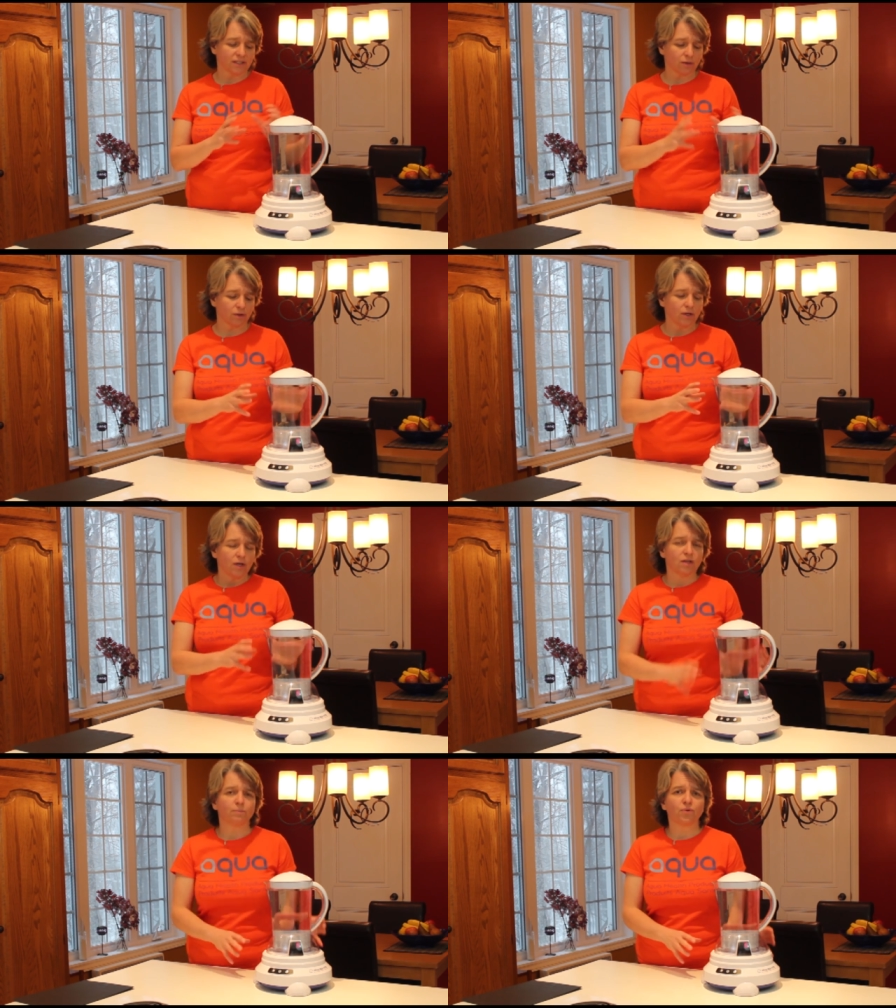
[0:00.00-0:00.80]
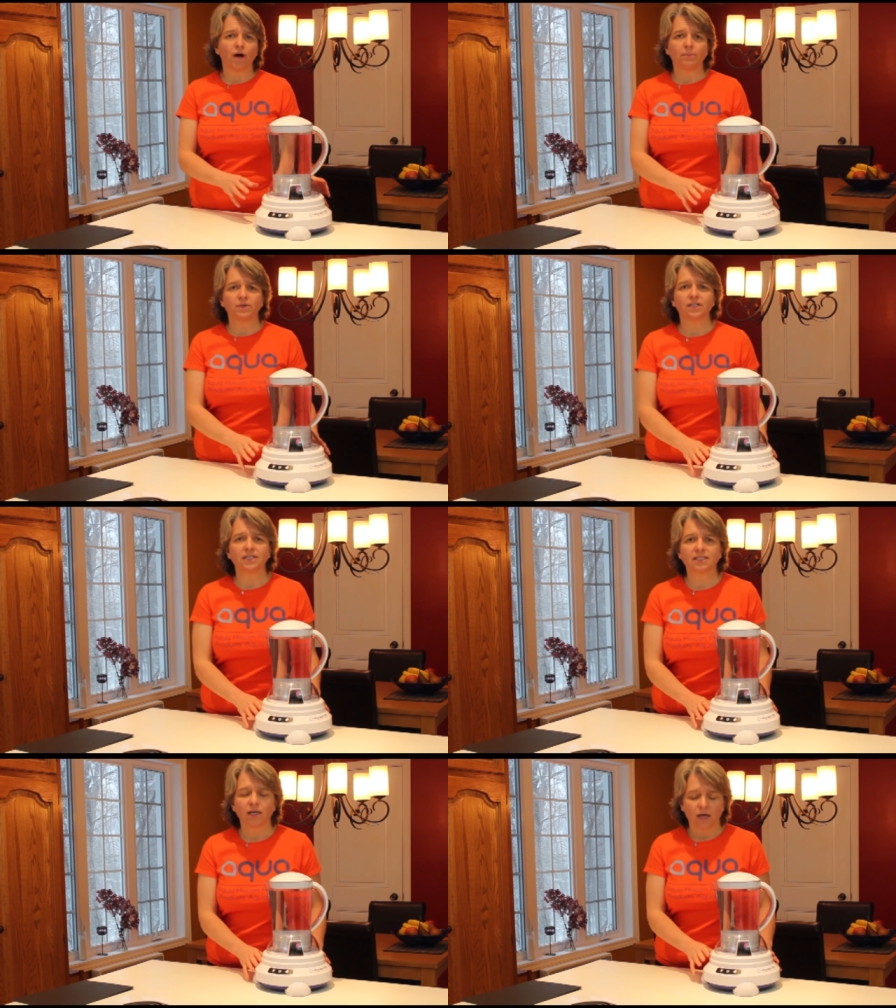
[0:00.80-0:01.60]
So the, the
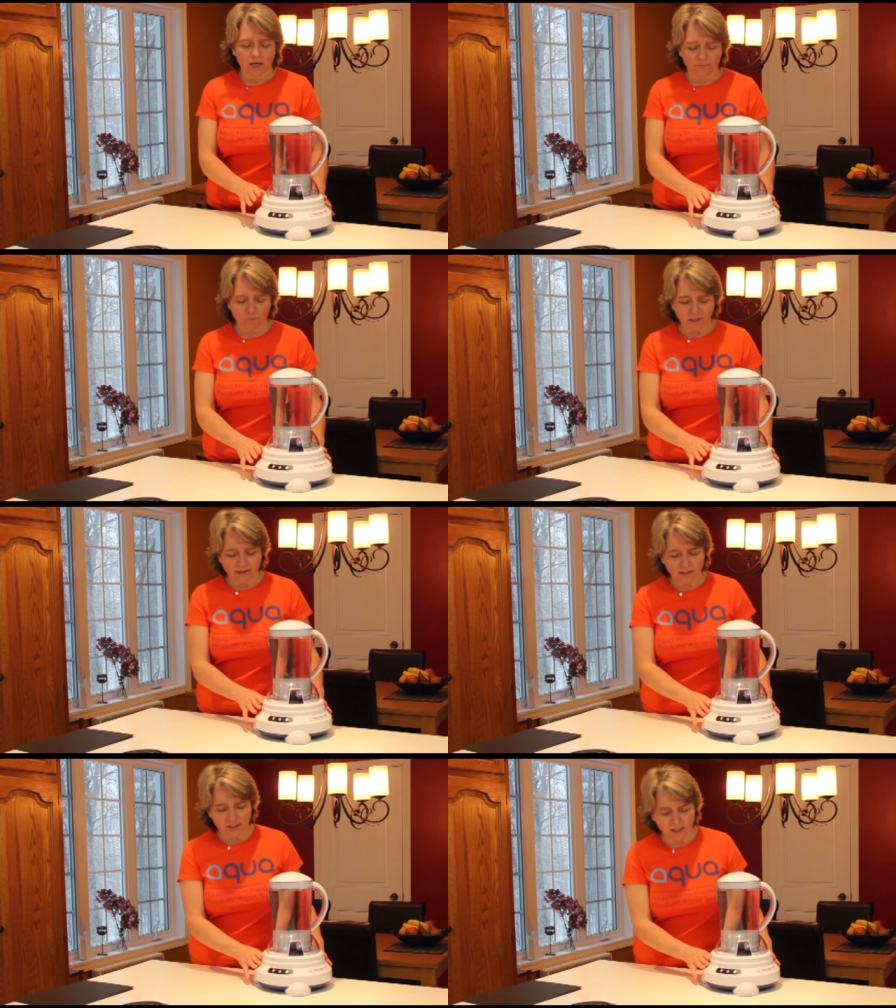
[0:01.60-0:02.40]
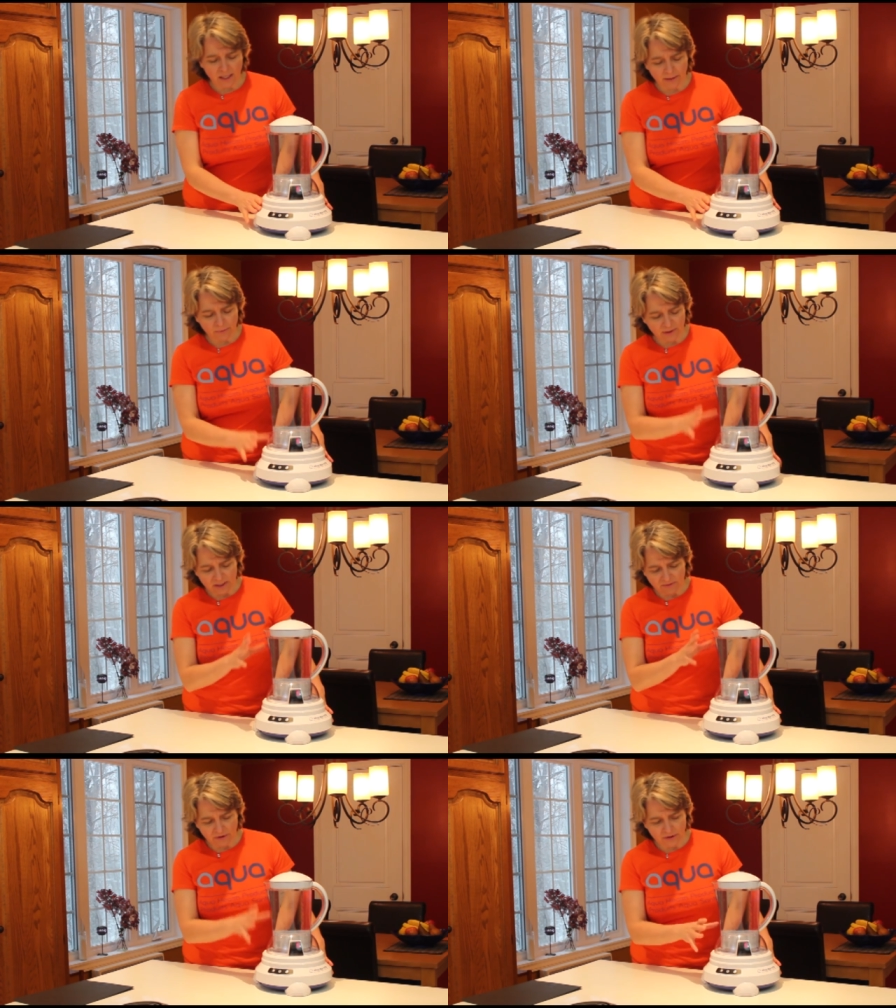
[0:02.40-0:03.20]
properties of what the, uh, with
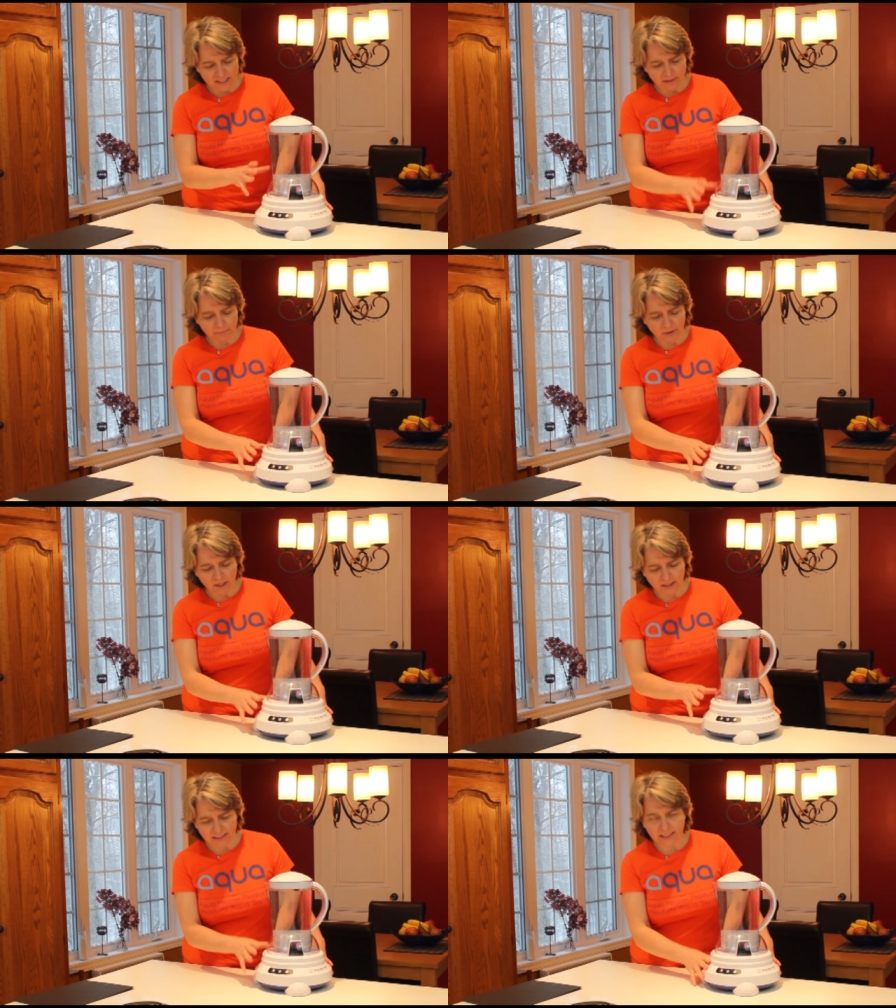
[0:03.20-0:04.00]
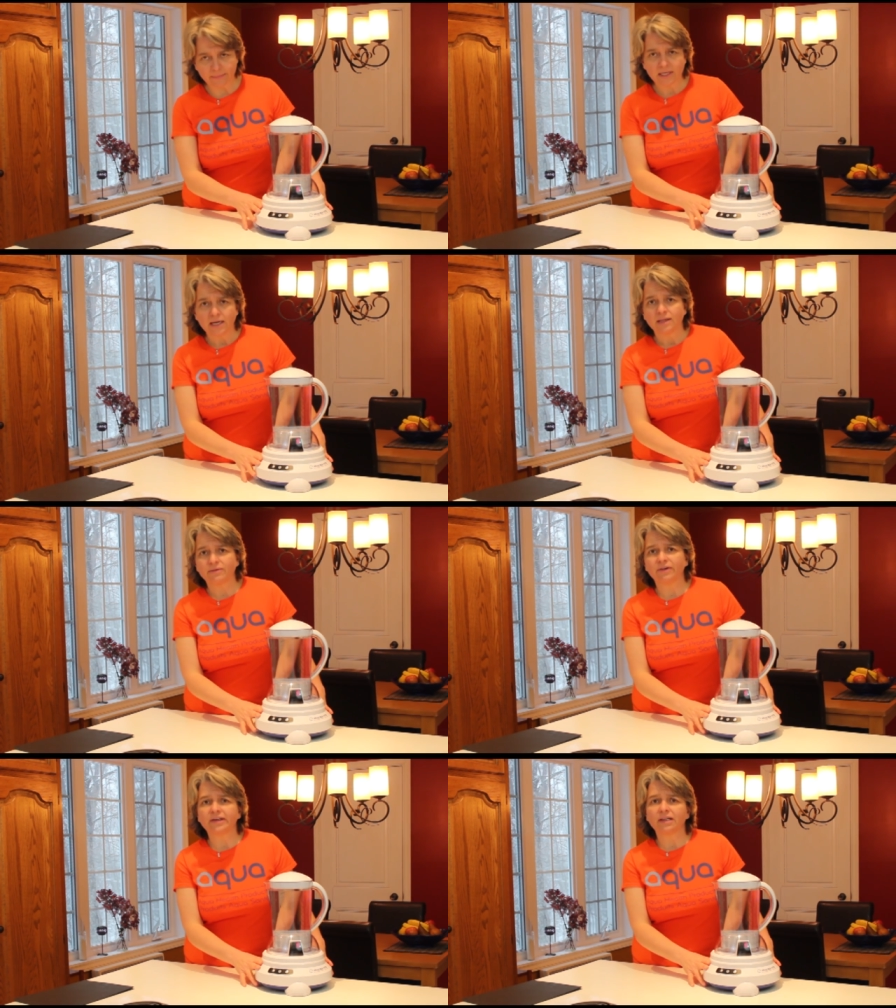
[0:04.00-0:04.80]
this very simple concept,
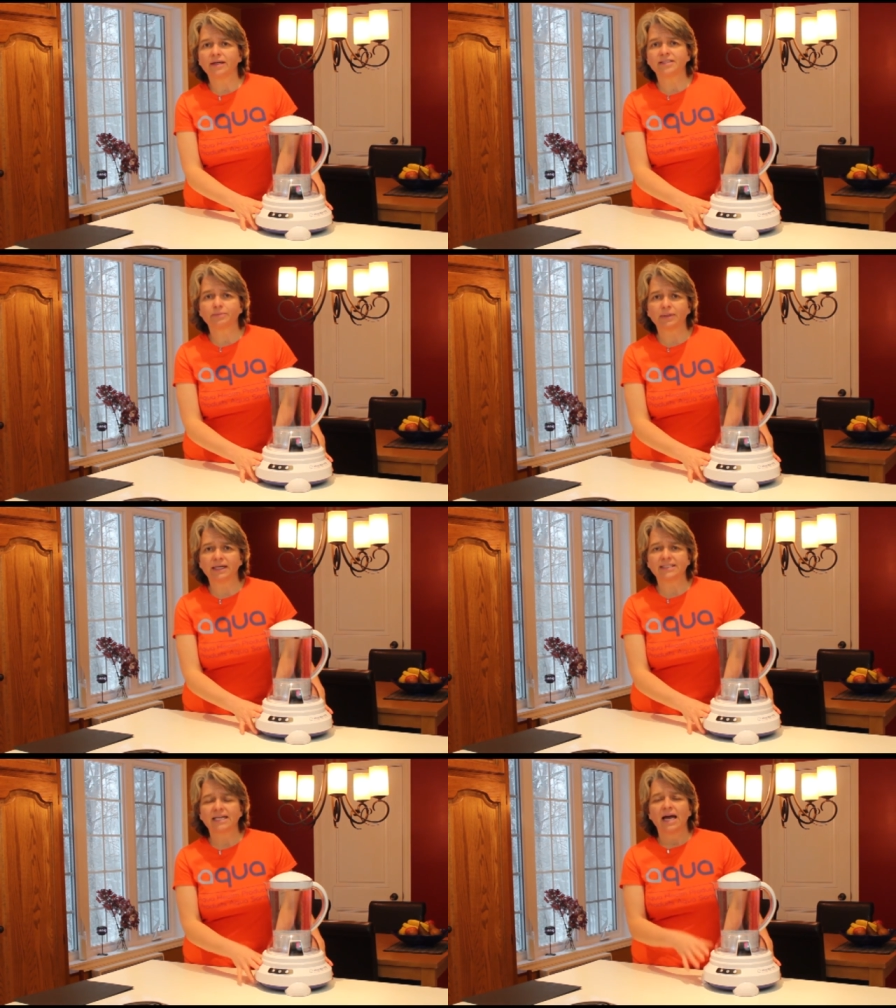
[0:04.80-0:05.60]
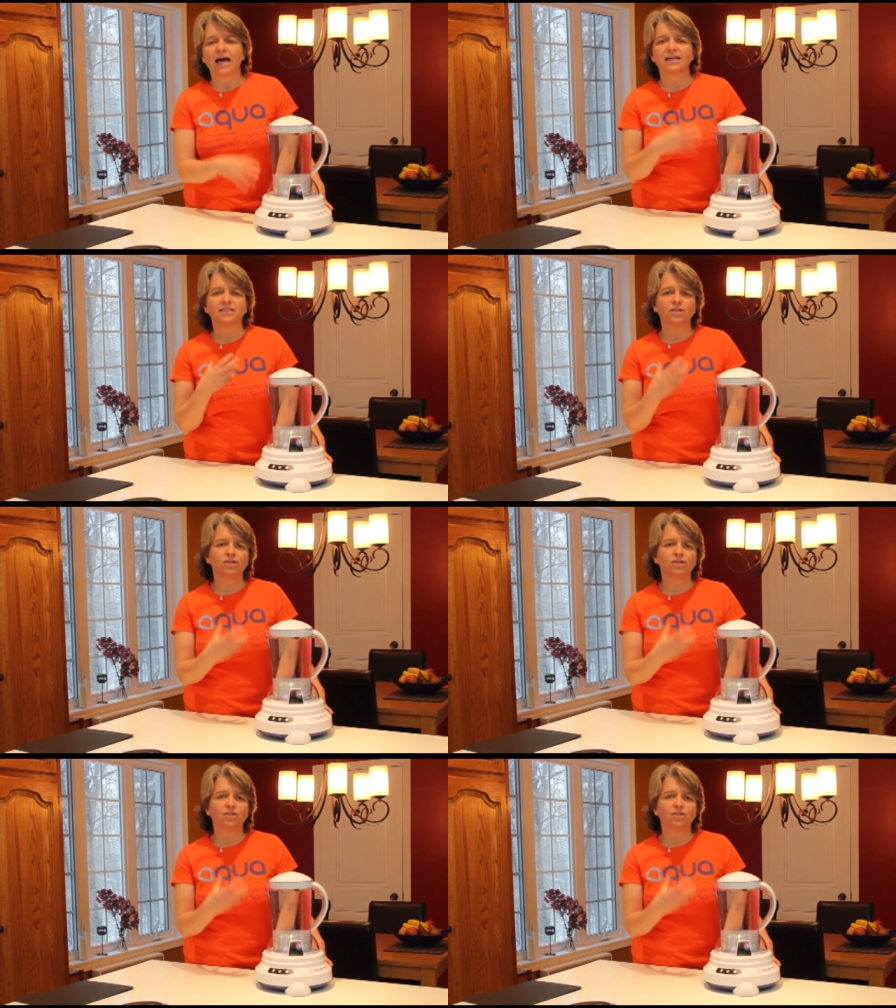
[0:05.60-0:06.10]
the Vitalizer Plus has a